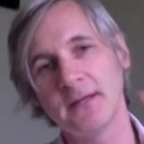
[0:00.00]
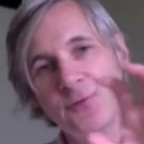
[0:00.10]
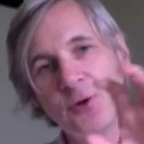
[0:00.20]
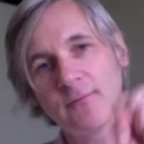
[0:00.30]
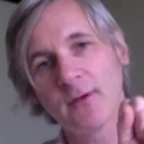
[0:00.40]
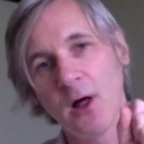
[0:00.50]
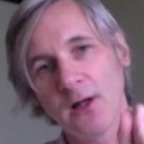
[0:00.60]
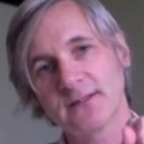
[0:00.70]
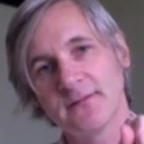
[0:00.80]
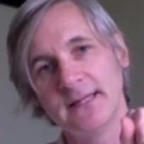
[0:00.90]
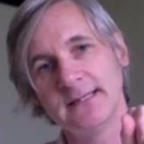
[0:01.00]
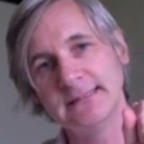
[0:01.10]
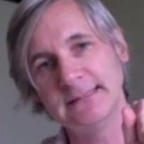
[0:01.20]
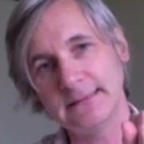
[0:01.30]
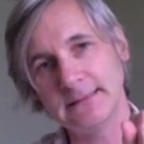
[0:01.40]
if you have lots of these,
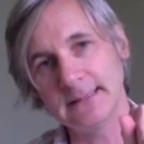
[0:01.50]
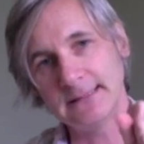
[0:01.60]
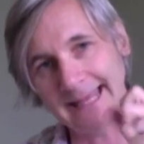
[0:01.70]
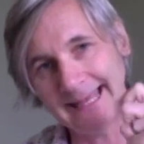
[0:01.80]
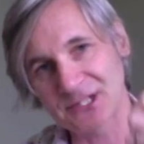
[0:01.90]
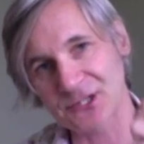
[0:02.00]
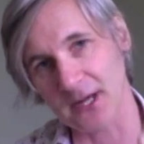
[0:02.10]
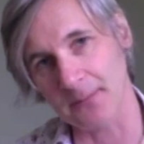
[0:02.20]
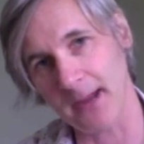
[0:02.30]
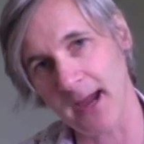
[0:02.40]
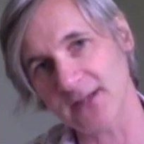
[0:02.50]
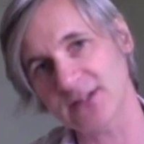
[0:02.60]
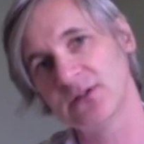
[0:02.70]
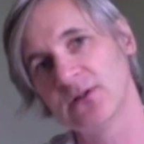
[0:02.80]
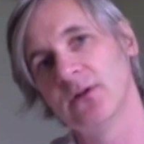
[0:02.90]
these
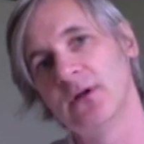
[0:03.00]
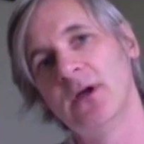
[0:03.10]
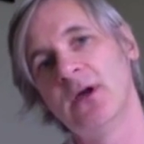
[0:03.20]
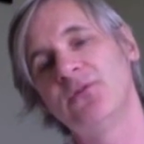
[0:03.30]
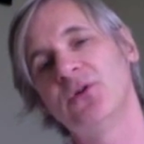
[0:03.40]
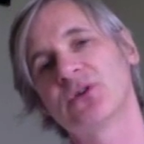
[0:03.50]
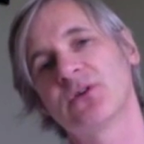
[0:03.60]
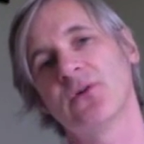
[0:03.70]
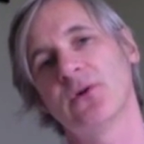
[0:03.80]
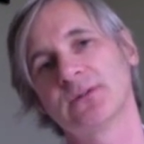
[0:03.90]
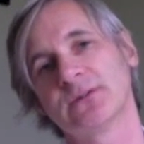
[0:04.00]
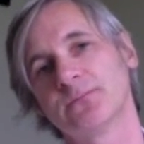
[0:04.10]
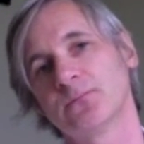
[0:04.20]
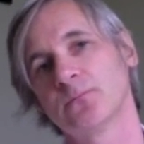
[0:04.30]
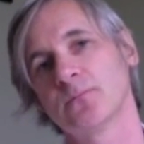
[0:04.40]
intrapersonal future thoughts,
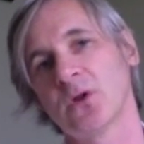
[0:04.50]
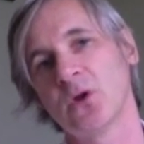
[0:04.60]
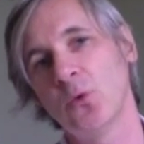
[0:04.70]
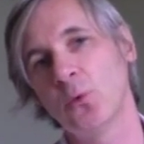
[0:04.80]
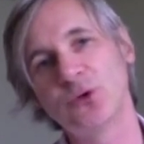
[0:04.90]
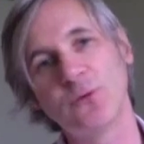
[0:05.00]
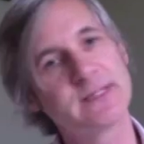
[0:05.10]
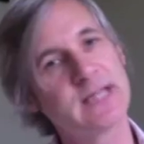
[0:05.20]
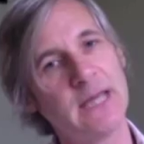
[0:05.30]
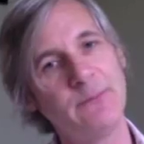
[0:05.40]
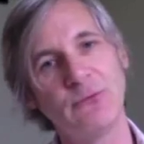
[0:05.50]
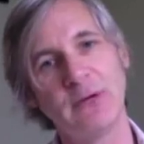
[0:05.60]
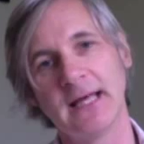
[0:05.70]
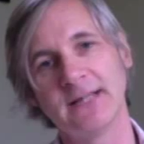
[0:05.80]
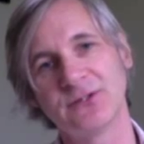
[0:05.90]
which over time you
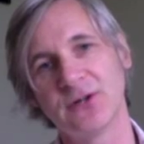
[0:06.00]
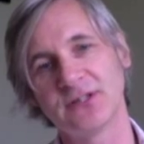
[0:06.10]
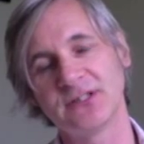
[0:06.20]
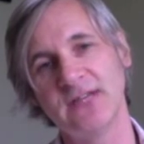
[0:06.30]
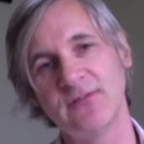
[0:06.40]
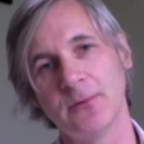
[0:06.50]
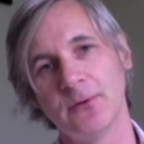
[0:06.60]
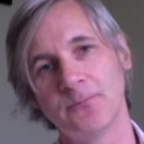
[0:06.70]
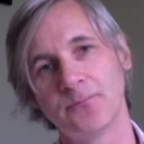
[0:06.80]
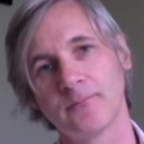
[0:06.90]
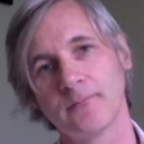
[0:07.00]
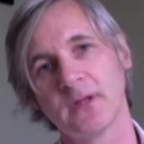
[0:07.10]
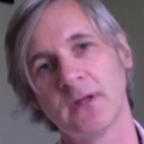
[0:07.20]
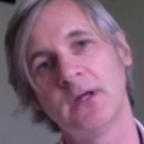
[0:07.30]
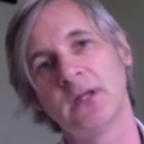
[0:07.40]
realize are not achievable,
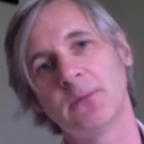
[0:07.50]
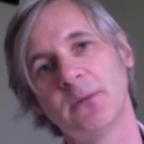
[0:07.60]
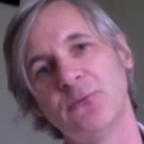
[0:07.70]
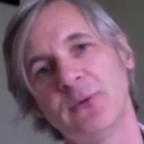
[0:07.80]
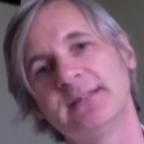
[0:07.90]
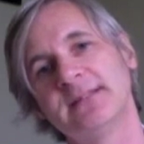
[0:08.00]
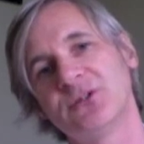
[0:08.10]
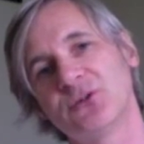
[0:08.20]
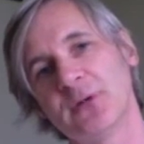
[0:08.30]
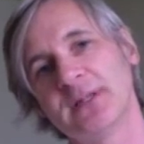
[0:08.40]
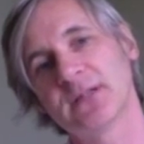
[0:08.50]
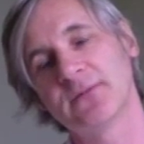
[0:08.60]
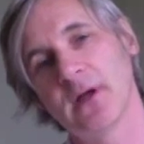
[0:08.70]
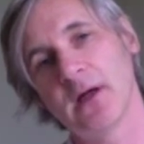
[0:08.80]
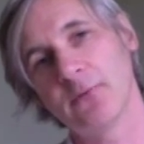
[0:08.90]
that we reason that your risk of
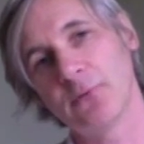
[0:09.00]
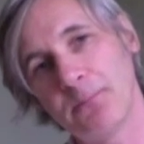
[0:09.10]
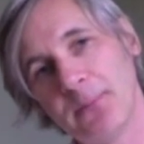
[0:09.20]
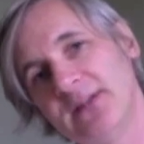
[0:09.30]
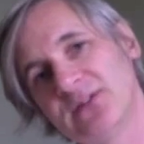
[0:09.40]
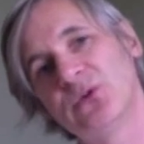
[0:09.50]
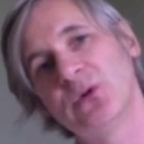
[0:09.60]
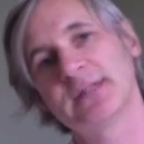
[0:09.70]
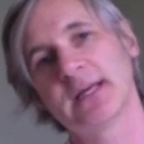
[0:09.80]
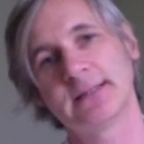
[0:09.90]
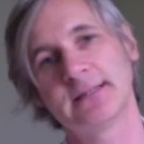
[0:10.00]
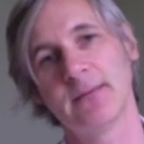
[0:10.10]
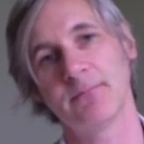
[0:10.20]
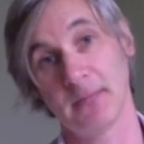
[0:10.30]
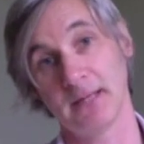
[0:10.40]
a, a repeat suicide
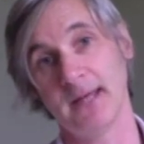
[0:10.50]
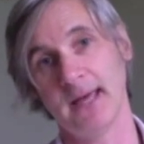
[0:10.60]
attempt might be